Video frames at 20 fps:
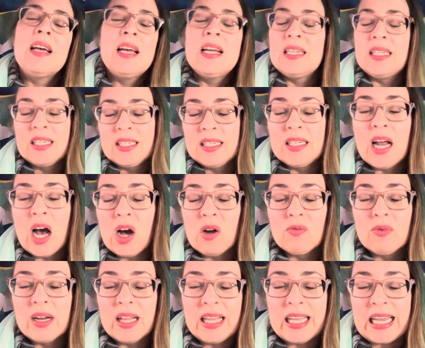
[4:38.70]
does not
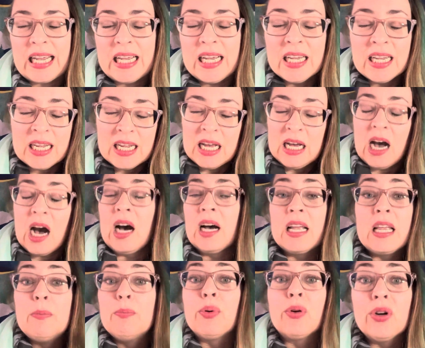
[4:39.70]
really
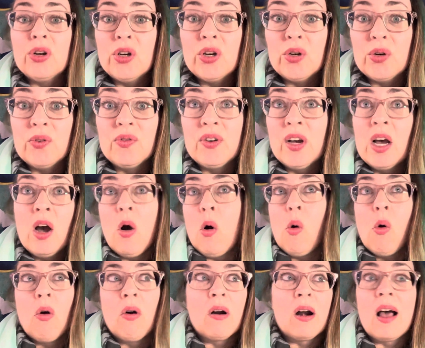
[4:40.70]
improve
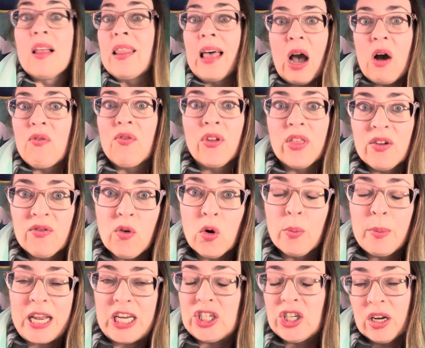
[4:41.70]
or allow for the
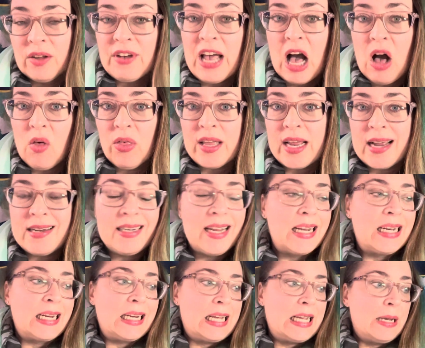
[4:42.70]
formation of a healthy
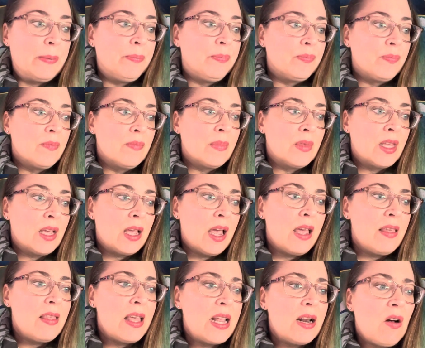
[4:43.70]
identity.
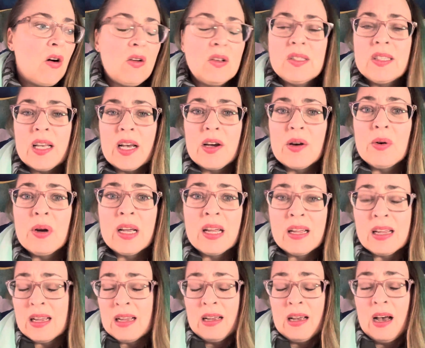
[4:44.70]
And then also
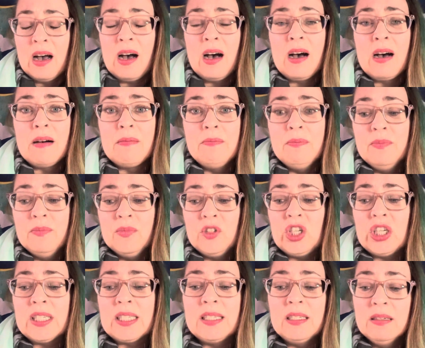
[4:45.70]

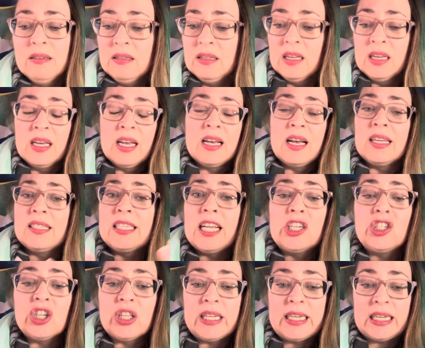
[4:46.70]
just
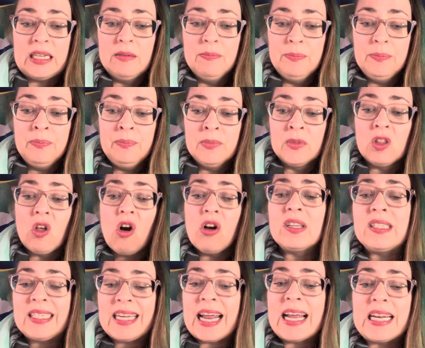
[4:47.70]
essentially
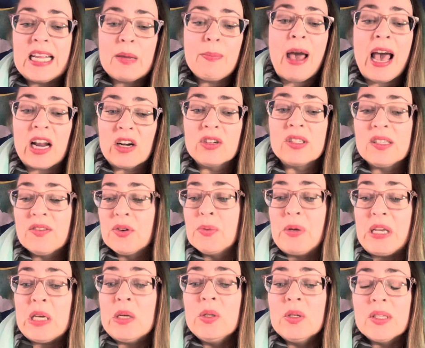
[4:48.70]
longstanding patterns of
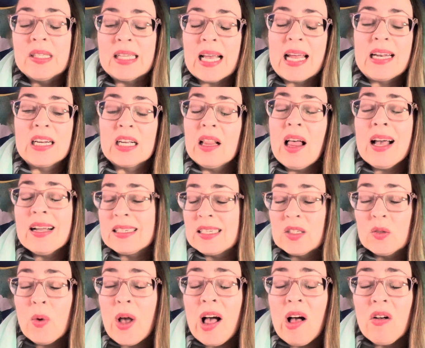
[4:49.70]
abuse and neglect as
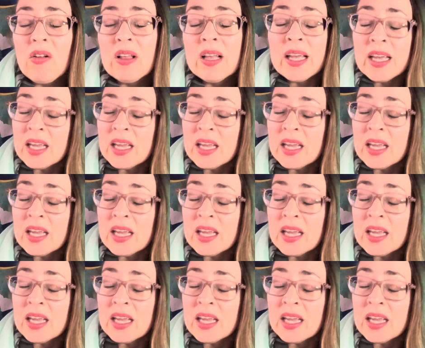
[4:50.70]
well,